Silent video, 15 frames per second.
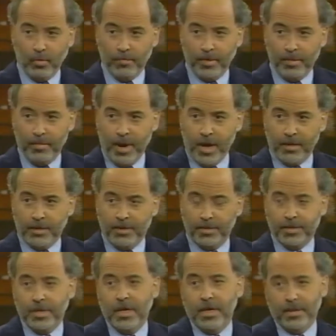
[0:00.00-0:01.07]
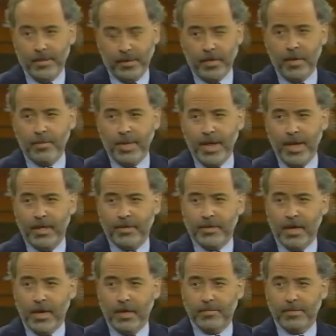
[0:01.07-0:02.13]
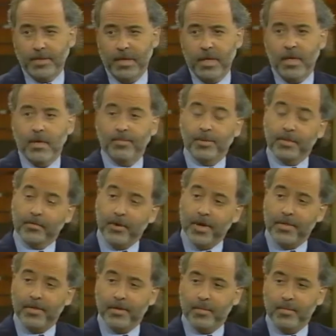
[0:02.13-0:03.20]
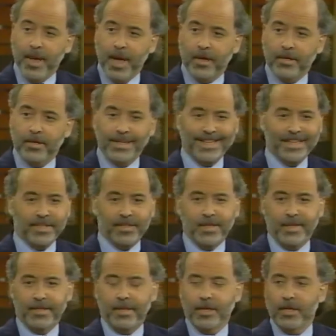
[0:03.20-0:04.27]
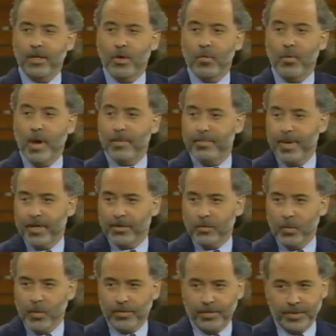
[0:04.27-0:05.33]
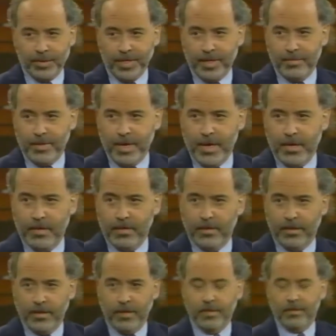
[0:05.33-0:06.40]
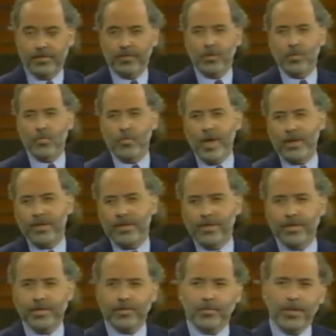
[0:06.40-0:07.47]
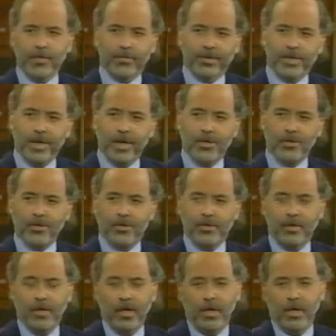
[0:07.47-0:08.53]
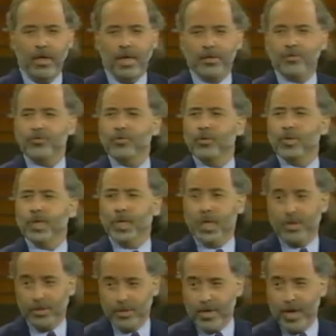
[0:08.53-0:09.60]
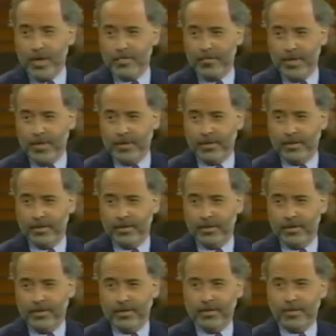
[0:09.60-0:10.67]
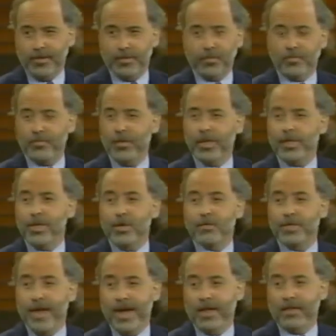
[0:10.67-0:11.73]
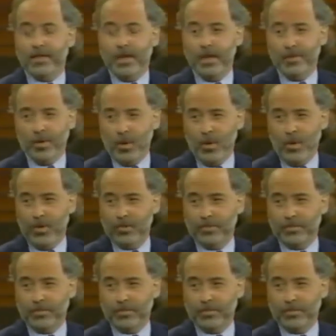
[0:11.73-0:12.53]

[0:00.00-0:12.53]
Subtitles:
over their bodies, they'll come in 8 times. But the great thing about it is that they can go right back to work the same day. There's no redness or irritation. It's truly a lunchtime peel. So there's really no downtime at all.